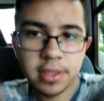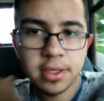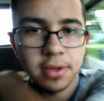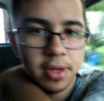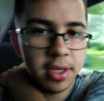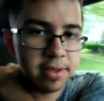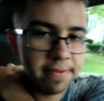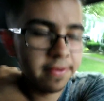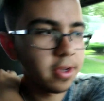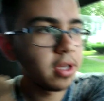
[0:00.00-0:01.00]
school has
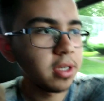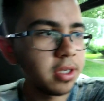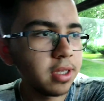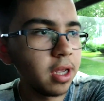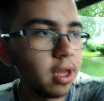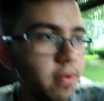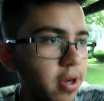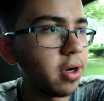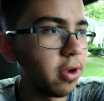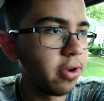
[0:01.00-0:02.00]
finished. We
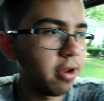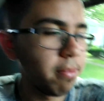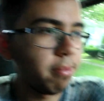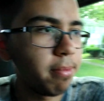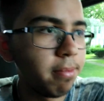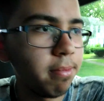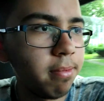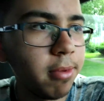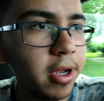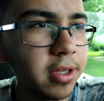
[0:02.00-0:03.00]
are going
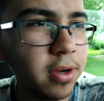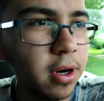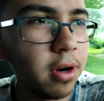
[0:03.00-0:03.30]
back to our